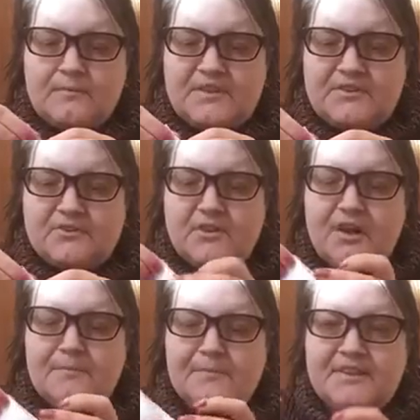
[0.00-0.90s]
but do
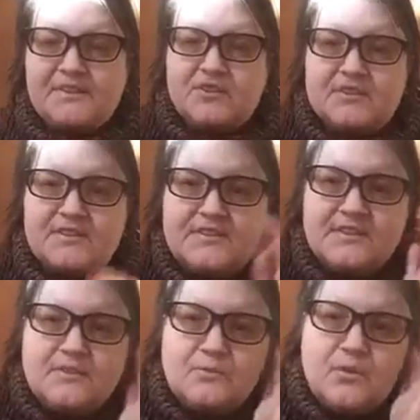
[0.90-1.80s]
not pinch it.
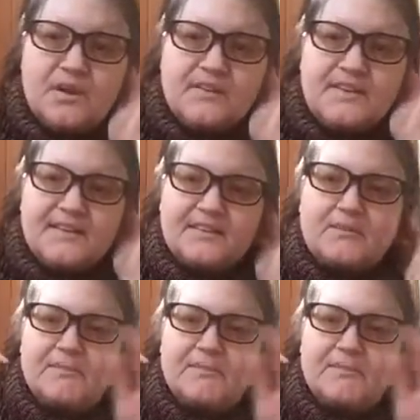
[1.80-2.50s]
See, you want that little